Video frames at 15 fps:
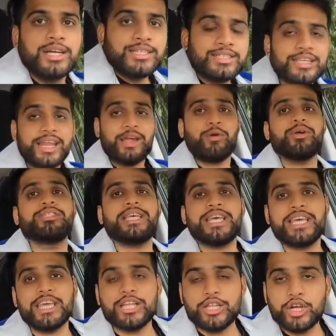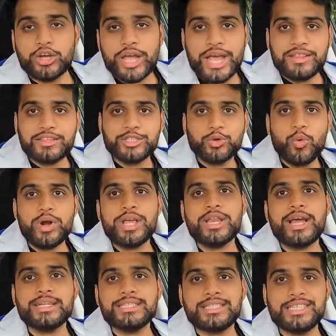Today we're taking a look at the
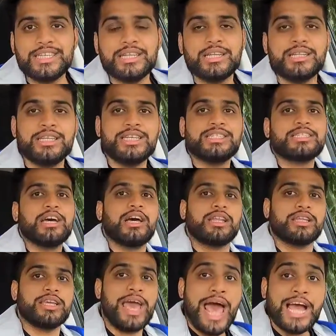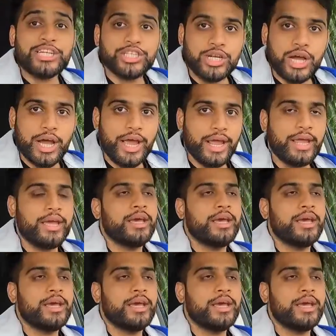2019 Nissan Qashqai.